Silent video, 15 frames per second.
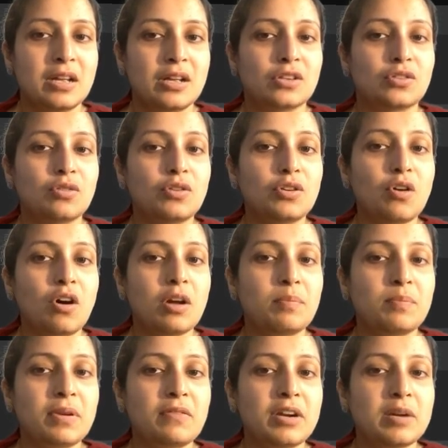So your
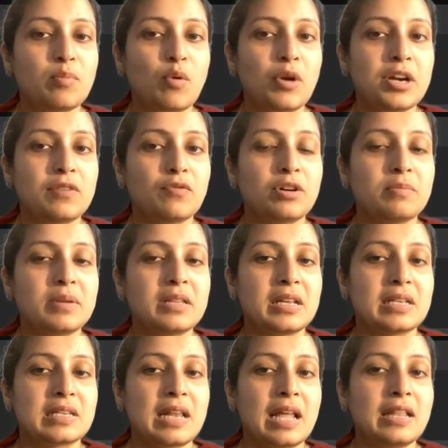pivot point would be
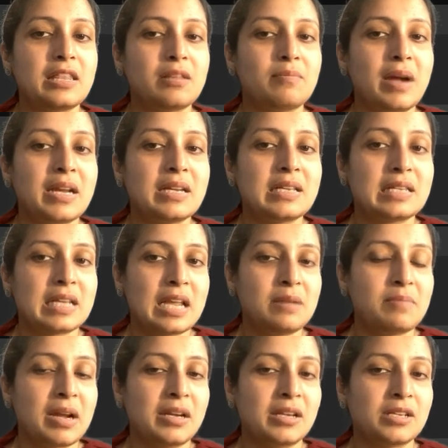this, length minus k
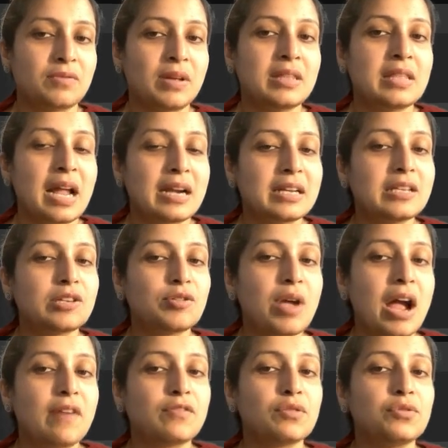minus 1. That is, you
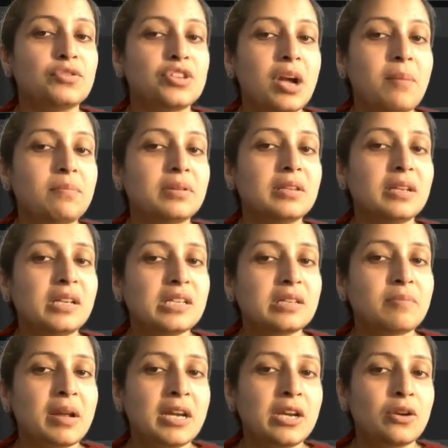have to jump these
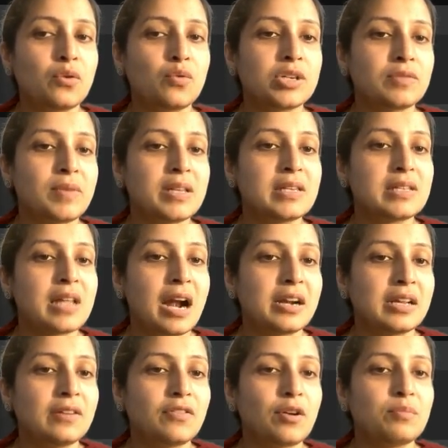many nodes when
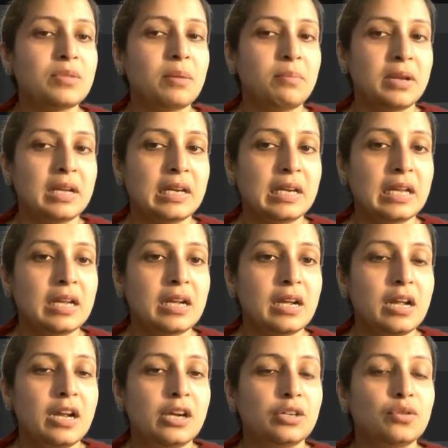starting from the beginning
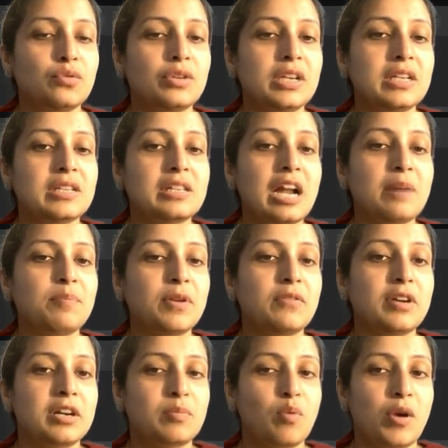to reach that
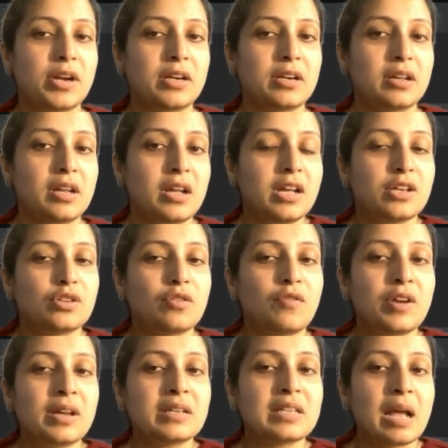pivot point. So
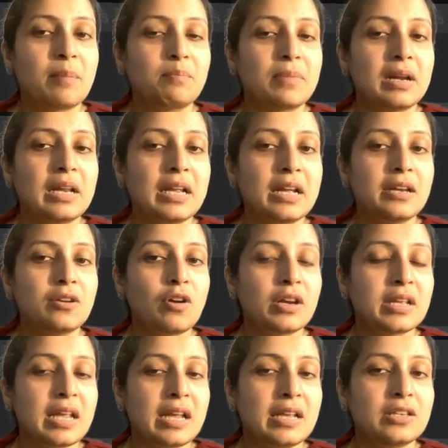for example, here your
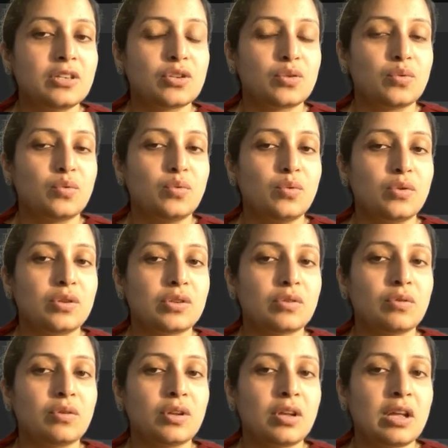k is 2,
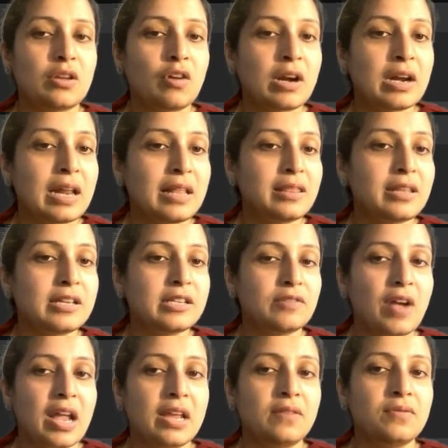so your length is
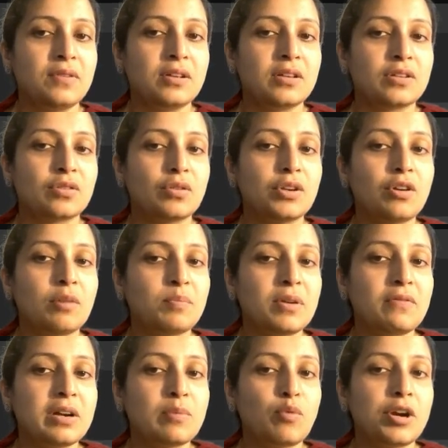5. So your
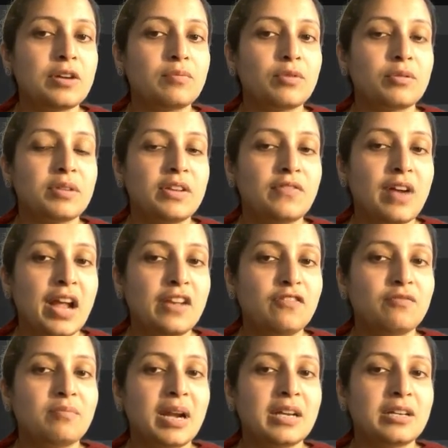pivot point would be
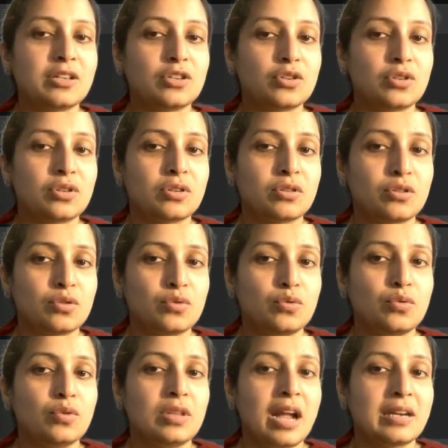5 minus
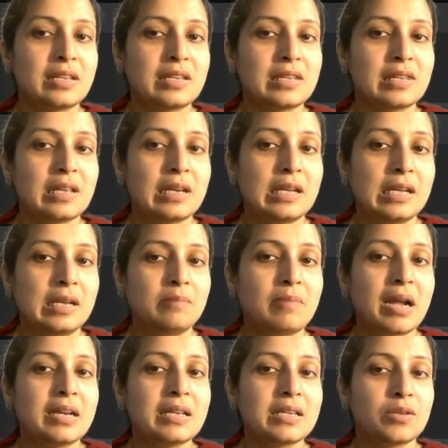2, that is 3,
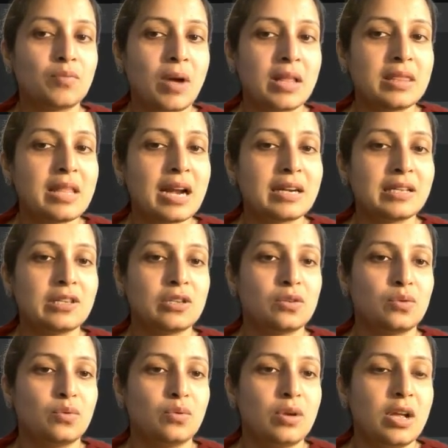minus 1, that is
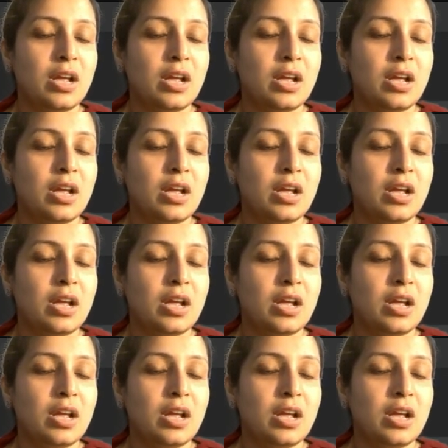2.